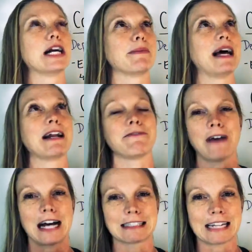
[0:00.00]
intermittent
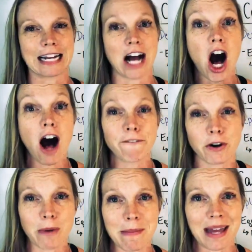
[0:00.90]
fasting, all
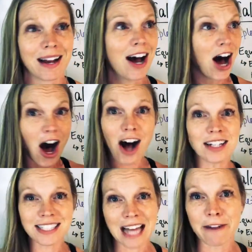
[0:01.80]
for women,
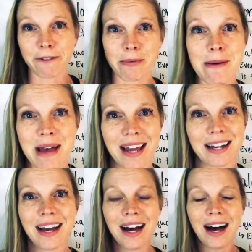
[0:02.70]
Climb for
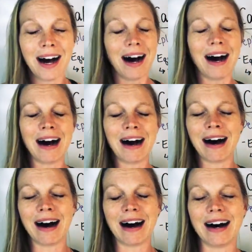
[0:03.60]
Women.
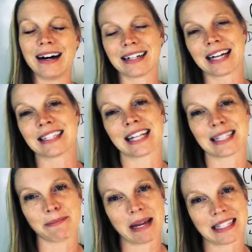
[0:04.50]
Oh, ah, because
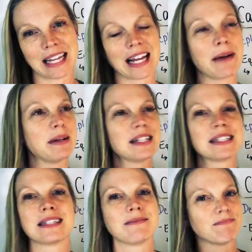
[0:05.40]
that's amazing. I mean,
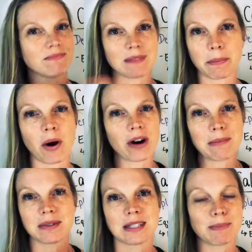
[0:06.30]
it's a
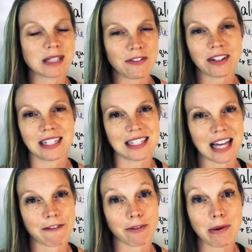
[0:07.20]
program specifically
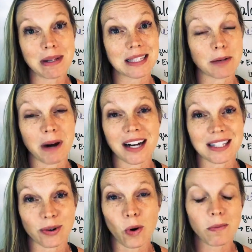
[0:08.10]
designed for women's, their
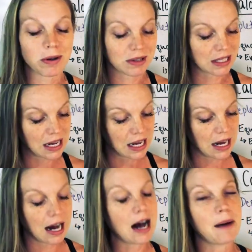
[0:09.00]
bodies, their hormones.
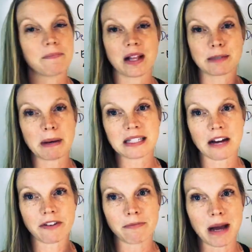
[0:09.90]
Um, it's based
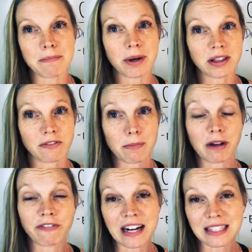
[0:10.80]
off of my book, The
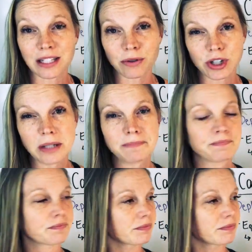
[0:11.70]
Female Fat Solution.